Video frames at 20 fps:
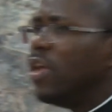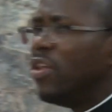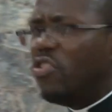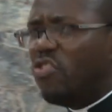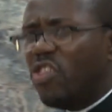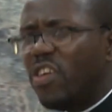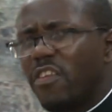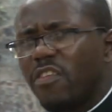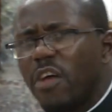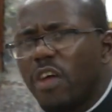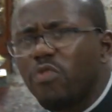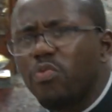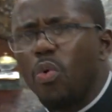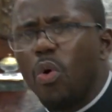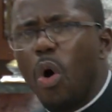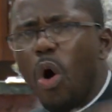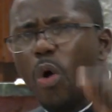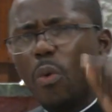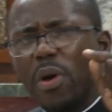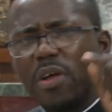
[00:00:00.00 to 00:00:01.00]
Jesus
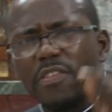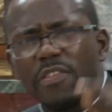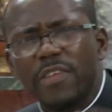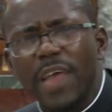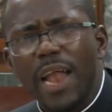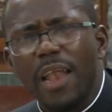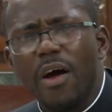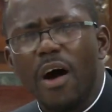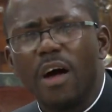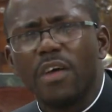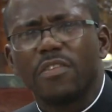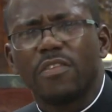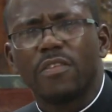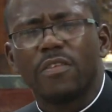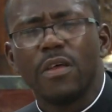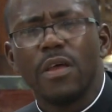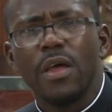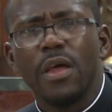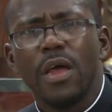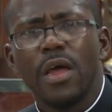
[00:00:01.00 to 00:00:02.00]
will always tell
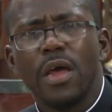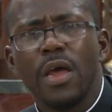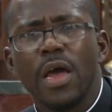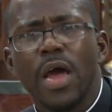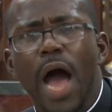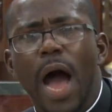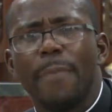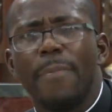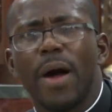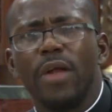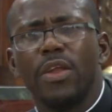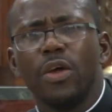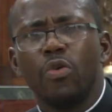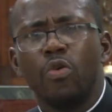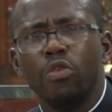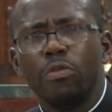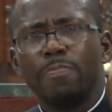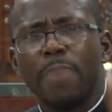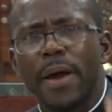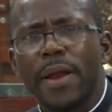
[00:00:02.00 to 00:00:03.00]
us about the
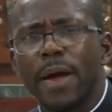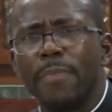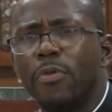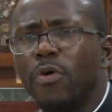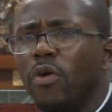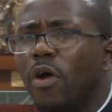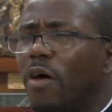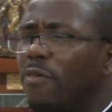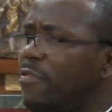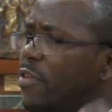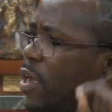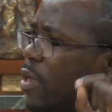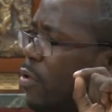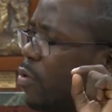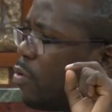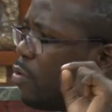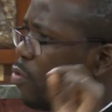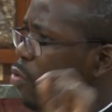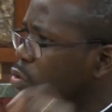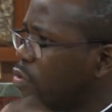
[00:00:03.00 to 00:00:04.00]
good parable of the
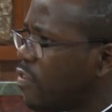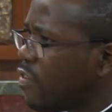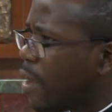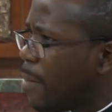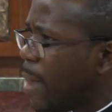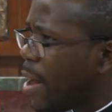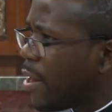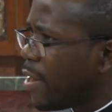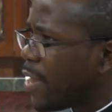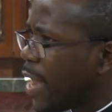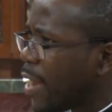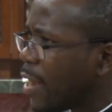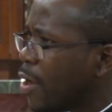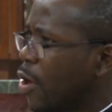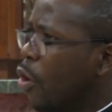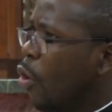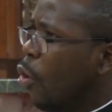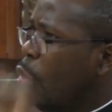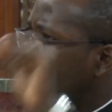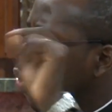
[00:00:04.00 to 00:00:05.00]
Good Samaritan.
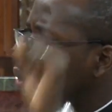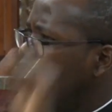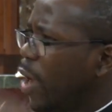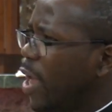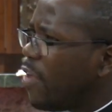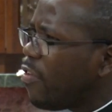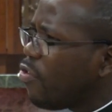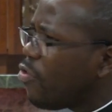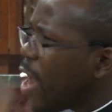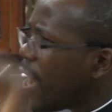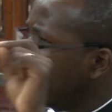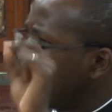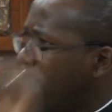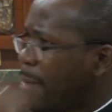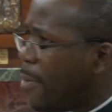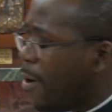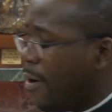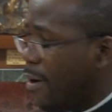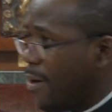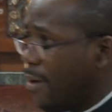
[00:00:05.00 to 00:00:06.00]
Who is your
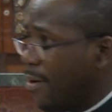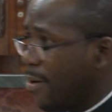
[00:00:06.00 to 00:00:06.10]
neighbor?